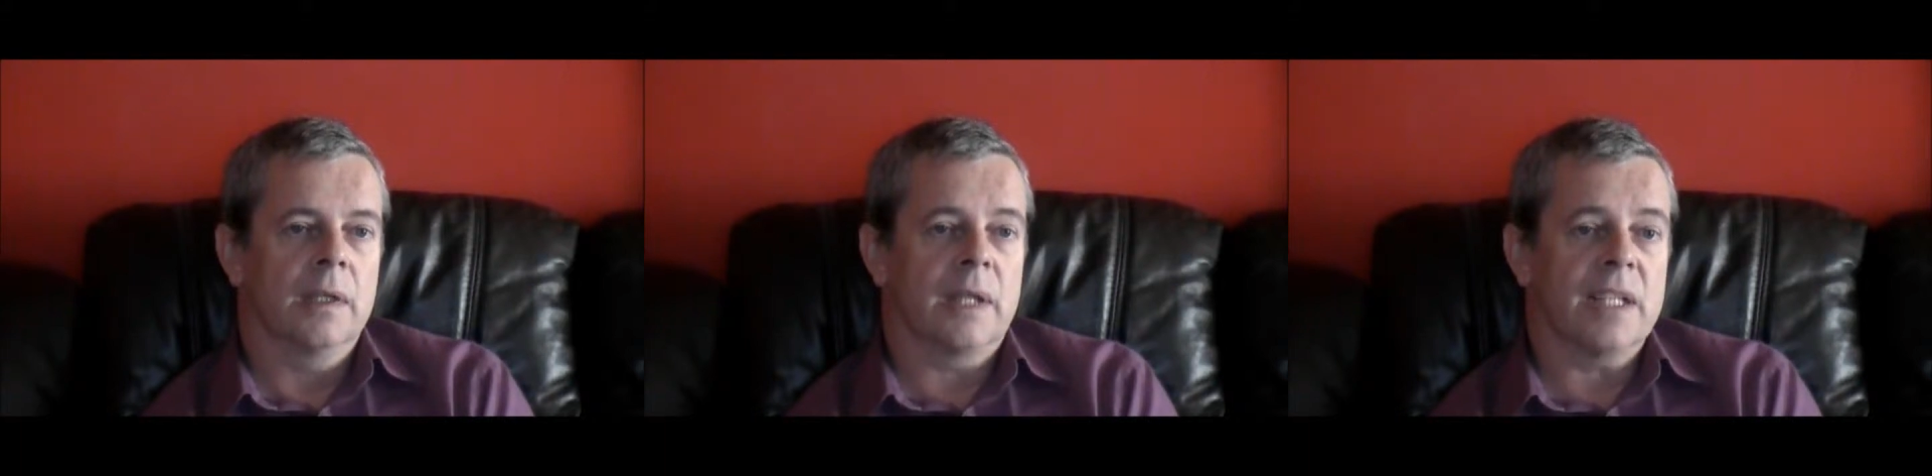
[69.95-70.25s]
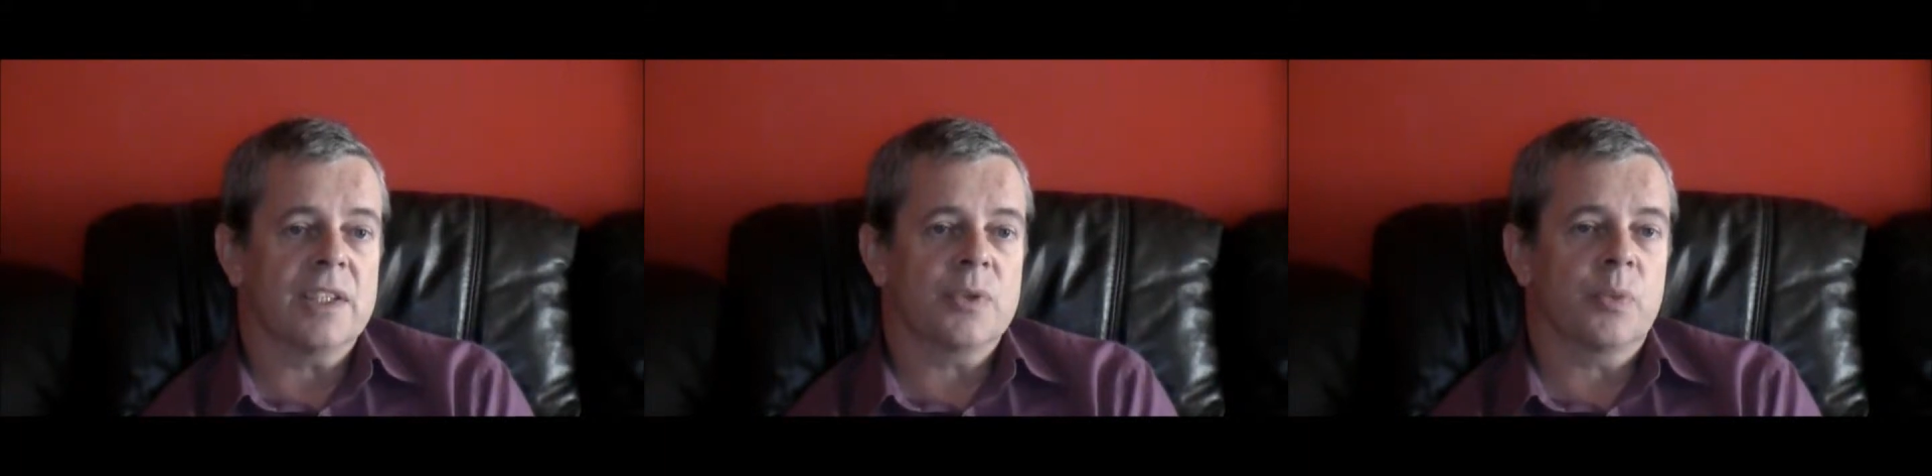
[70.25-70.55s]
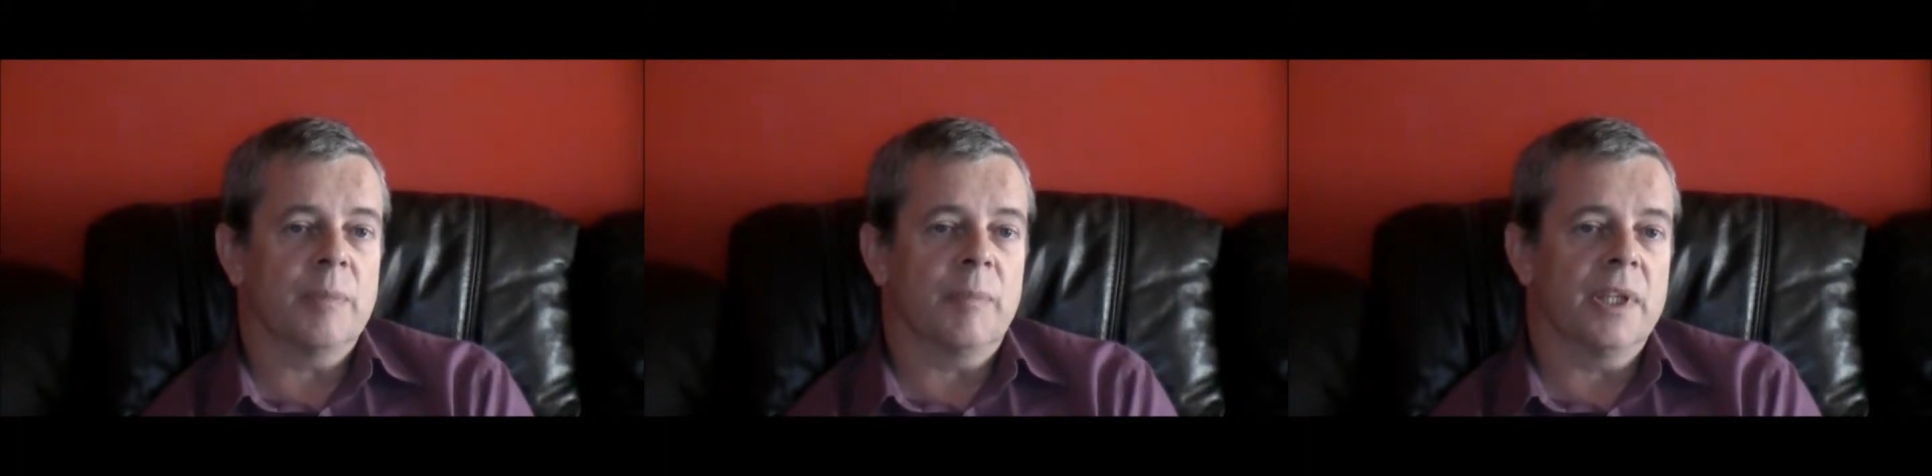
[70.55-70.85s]
That's
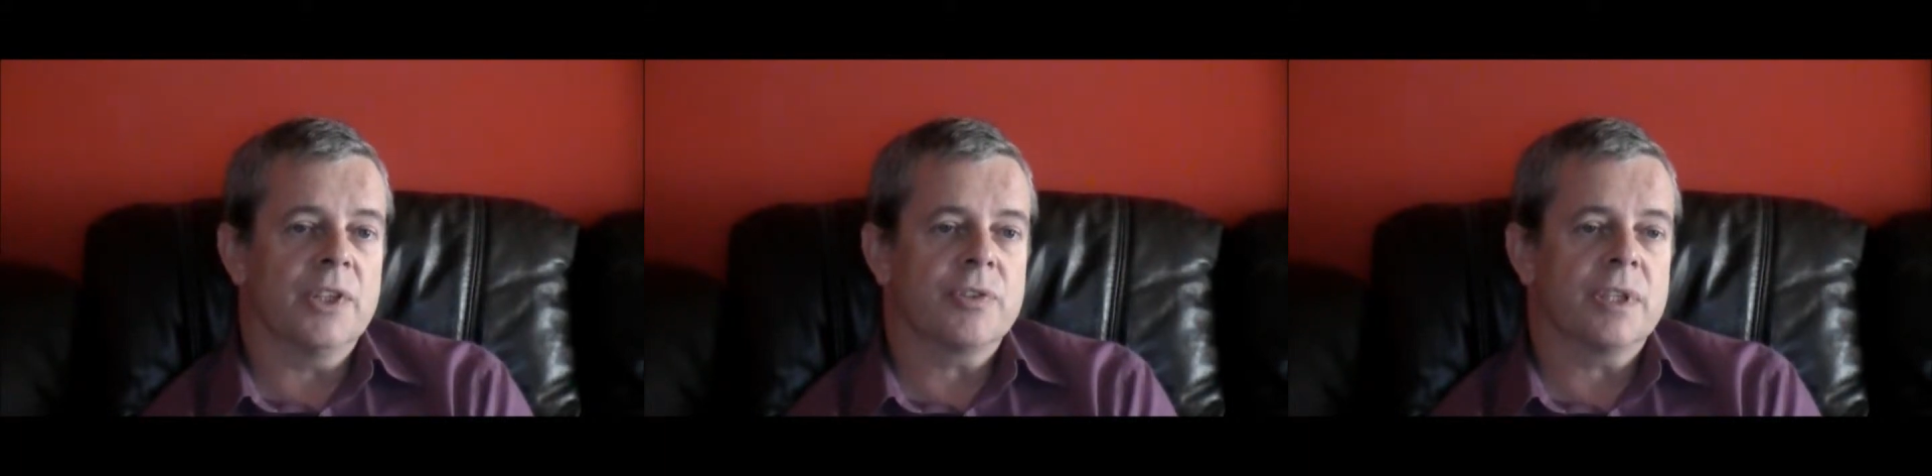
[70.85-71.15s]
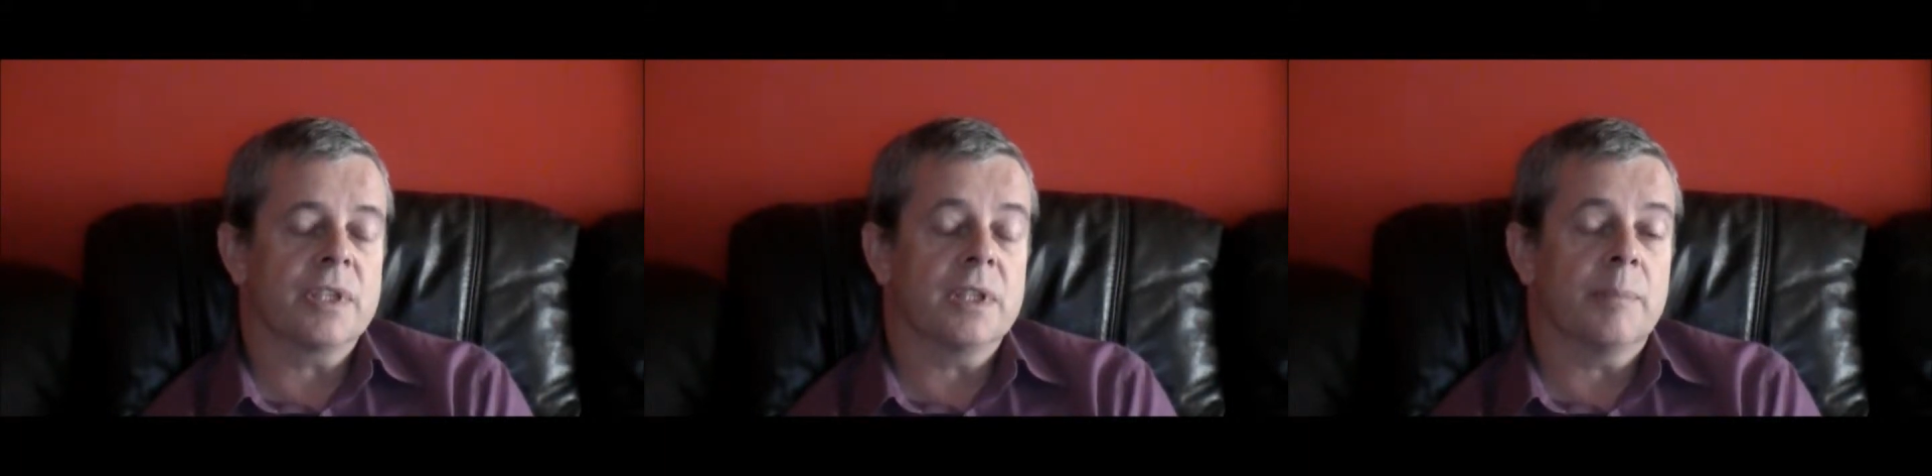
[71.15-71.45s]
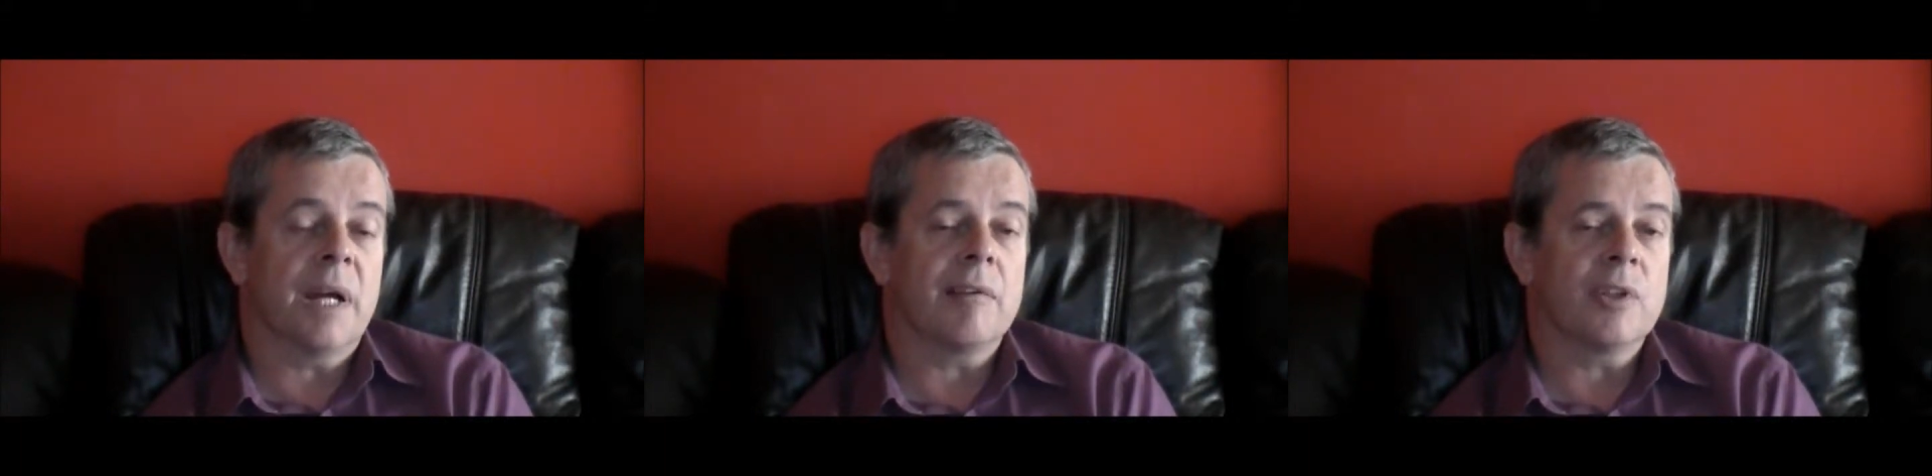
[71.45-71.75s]
when my interest in the
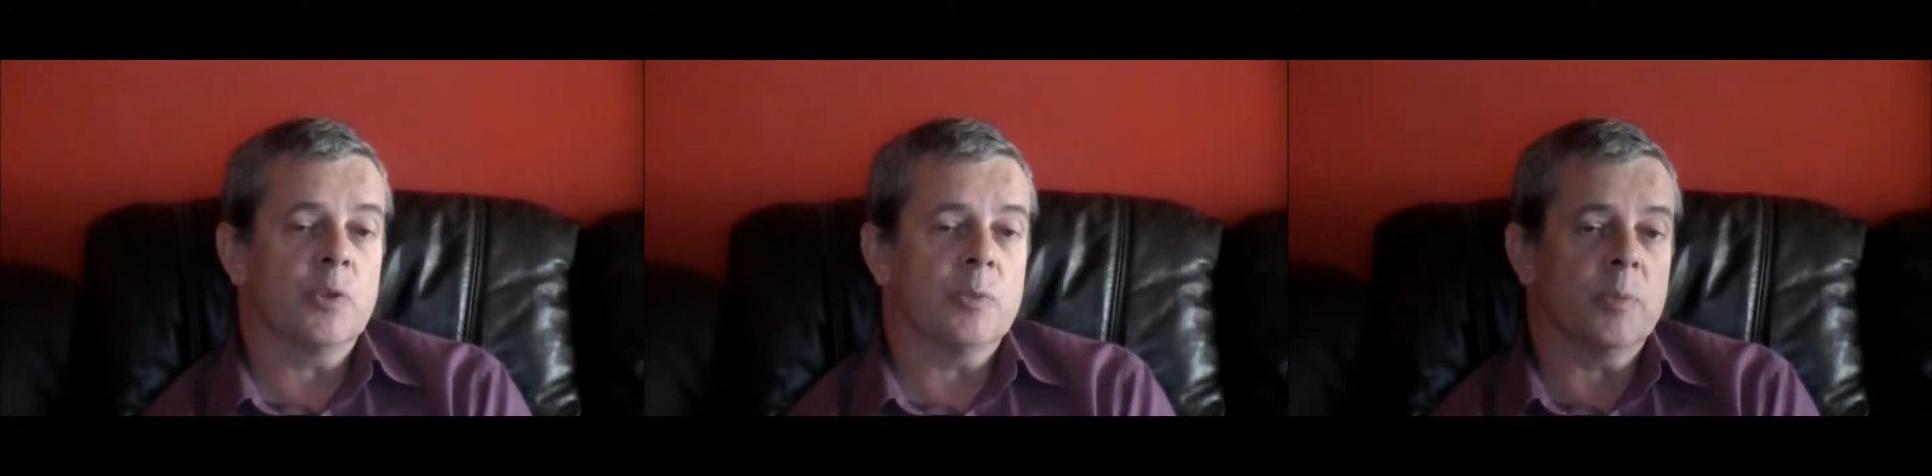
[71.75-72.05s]
paranormal